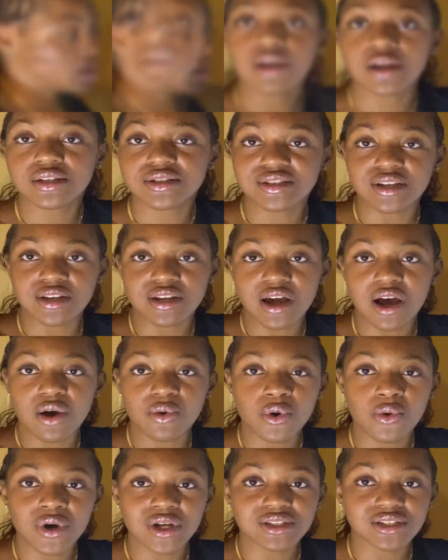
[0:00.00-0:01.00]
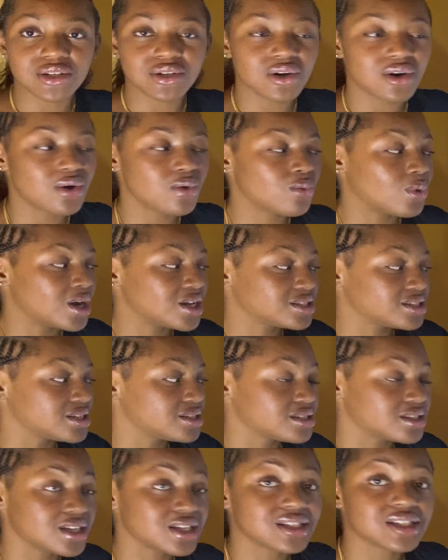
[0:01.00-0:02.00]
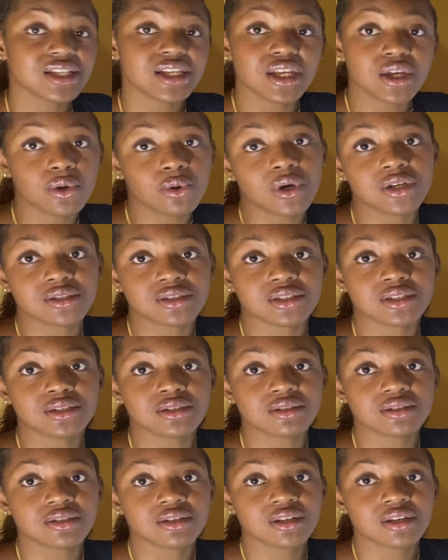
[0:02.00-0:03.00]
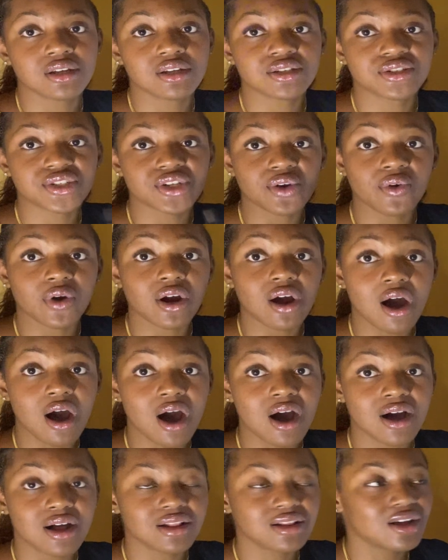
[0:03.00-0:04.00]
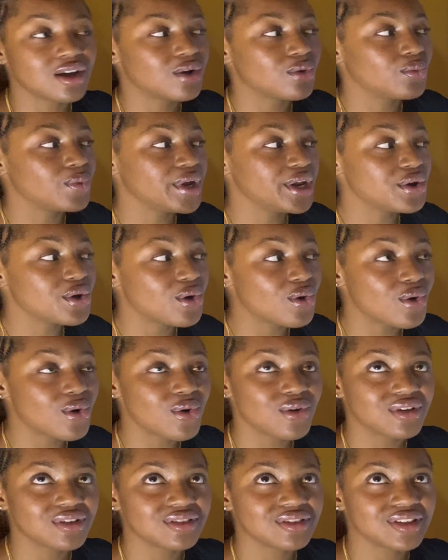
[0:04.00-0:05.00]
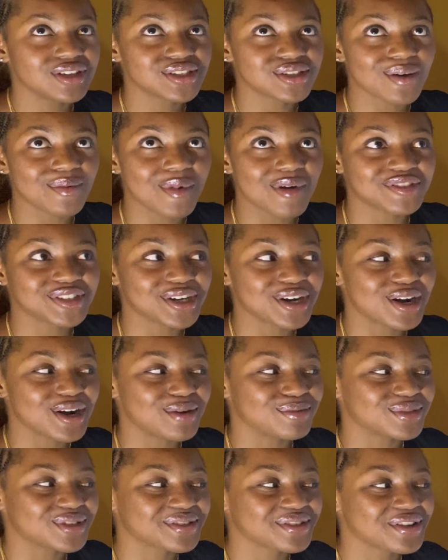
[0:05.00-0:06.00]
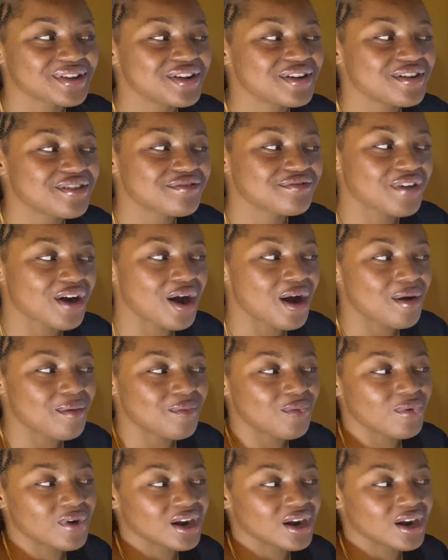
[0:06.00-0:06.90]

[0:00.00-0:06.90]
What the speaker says: So now we want to know what is this equal to. So recall, we know the sum of terms from